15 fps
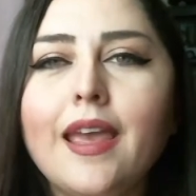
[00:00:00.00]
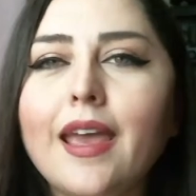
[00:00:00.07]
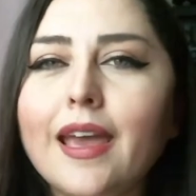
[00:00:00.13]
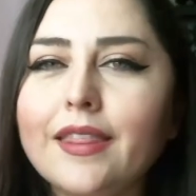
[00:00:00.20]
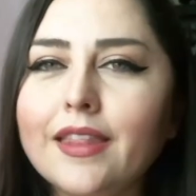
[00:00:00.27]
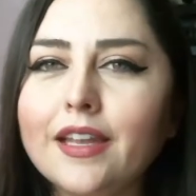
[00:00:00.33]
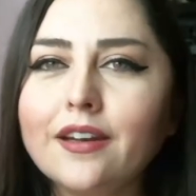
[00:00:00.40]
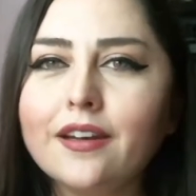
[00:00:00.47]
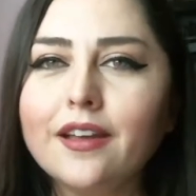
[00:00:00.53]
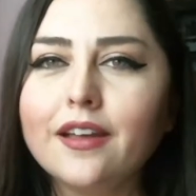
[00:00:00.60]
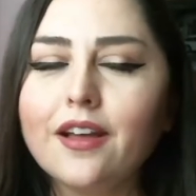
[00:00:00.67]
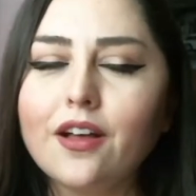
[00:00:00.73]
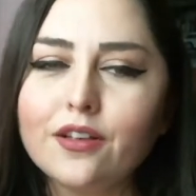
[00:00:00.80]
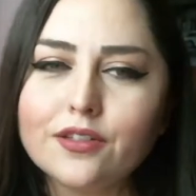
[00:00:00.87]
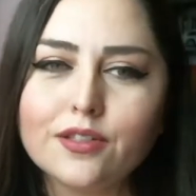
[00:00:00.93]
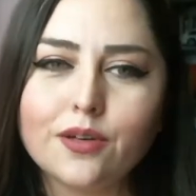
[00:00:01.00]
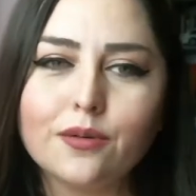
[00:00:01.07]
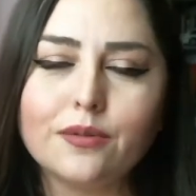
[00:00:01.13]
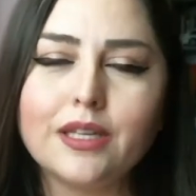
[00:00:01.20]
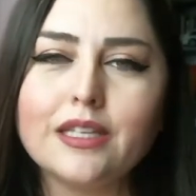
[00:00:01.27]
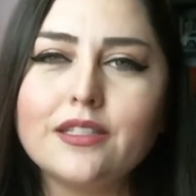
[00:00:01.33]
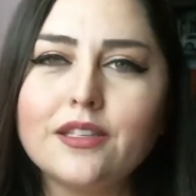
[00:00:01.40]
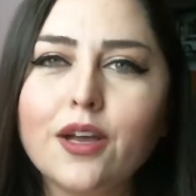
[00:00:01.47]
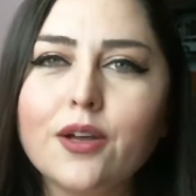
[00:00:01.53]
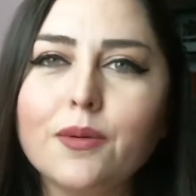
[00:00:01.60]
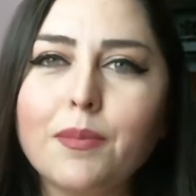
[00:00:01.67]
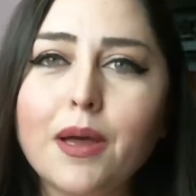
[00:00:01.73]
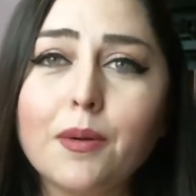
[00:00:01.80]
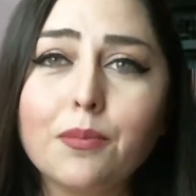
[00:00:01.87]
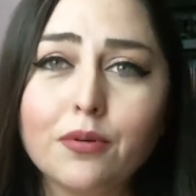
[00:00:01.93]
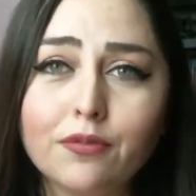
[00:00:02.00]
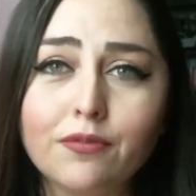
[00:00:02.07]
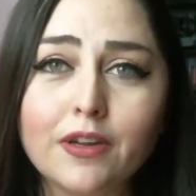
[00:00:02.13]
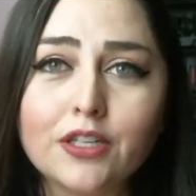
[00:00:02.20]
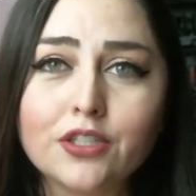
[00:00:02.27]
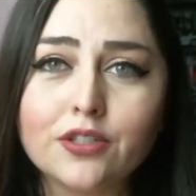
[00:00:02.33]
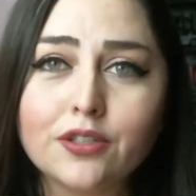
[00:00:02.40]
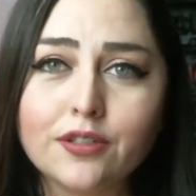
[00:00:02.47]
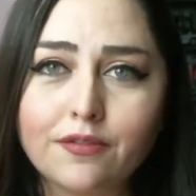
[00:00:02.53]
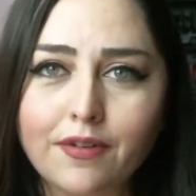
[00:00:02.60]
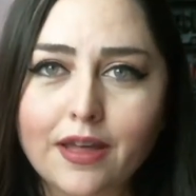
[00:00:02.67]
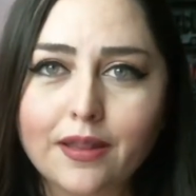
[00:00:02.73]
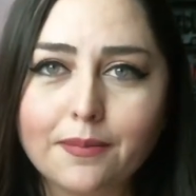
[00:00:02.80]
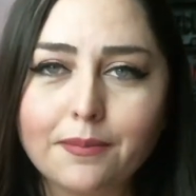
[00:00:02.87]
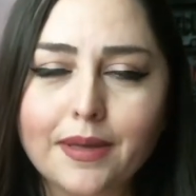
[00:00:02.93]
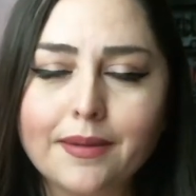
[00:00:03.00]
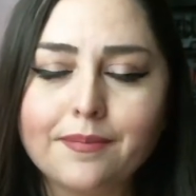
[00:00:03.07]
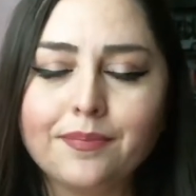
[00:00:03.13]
And then also, let's talk about professional development.